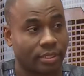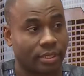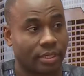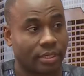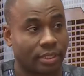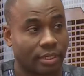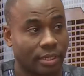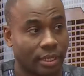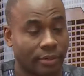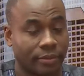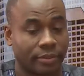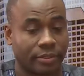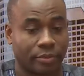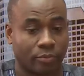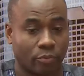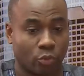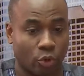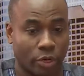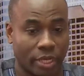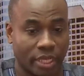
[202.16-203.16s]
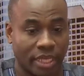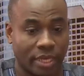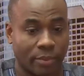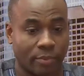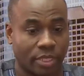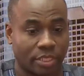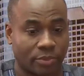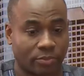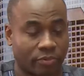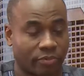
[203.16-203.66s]
and uh, more
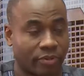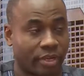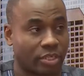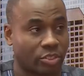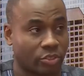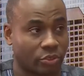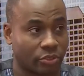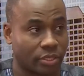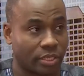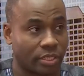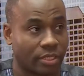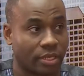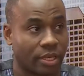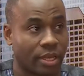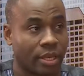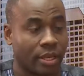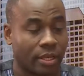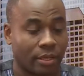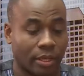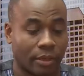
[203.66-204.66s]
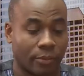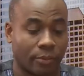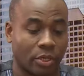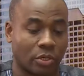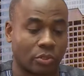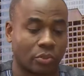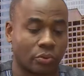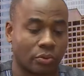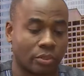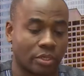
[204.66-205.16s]
EMS providers trained, I'm um,
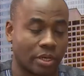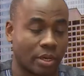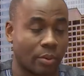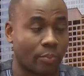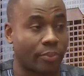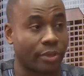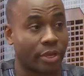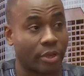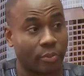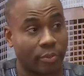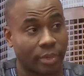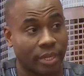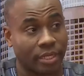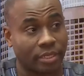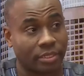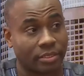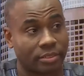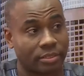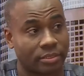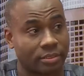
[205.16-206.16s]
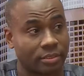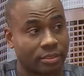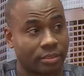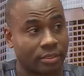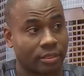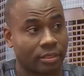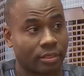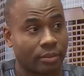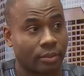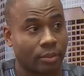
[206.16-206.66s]
including um, paramedics,
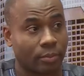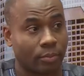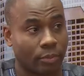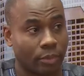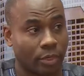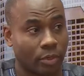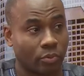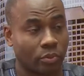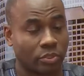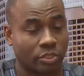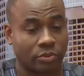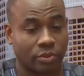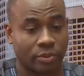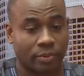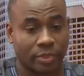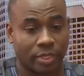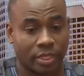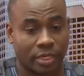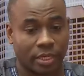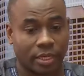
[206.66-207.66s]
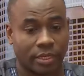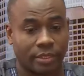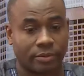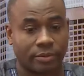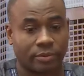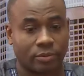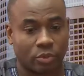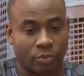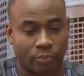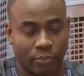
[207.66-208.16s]
which would be
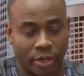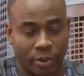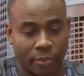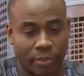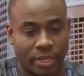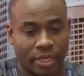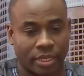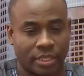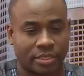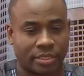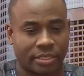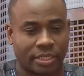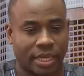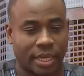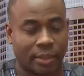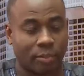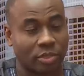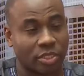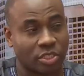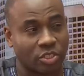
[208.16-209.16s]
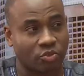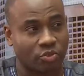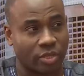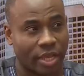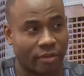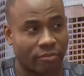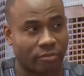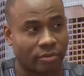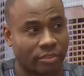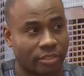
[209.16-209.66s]
and paramedics, ambulance
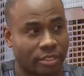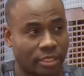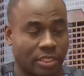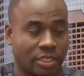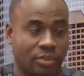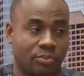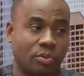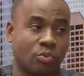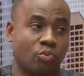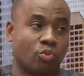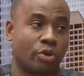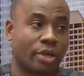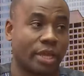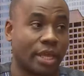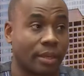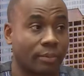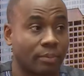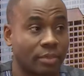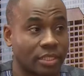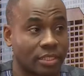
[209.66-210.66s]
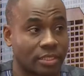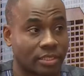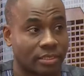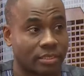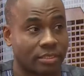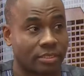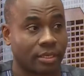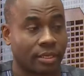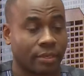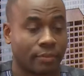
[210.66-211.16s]
drivers. There need to be more
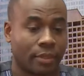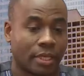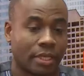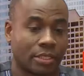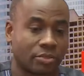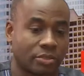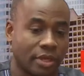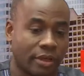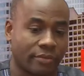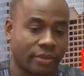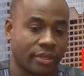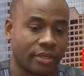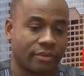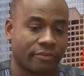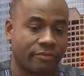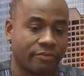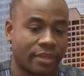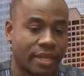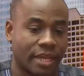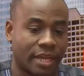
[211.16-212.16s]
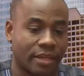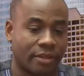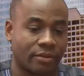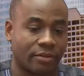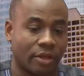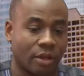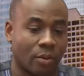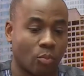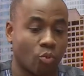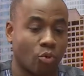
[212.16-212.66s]
ambulances. And so I think if they
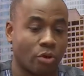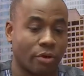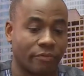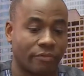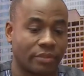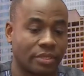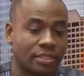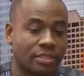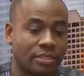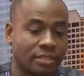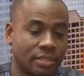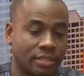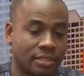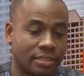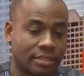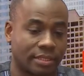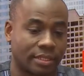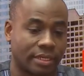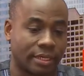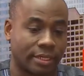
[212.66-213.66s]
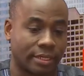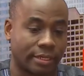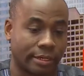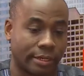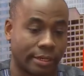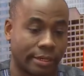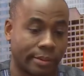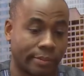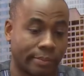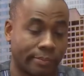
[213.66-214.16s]
had uh, more of these things, then
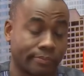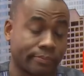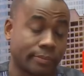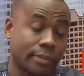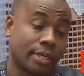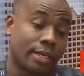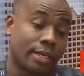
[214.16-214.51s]
um,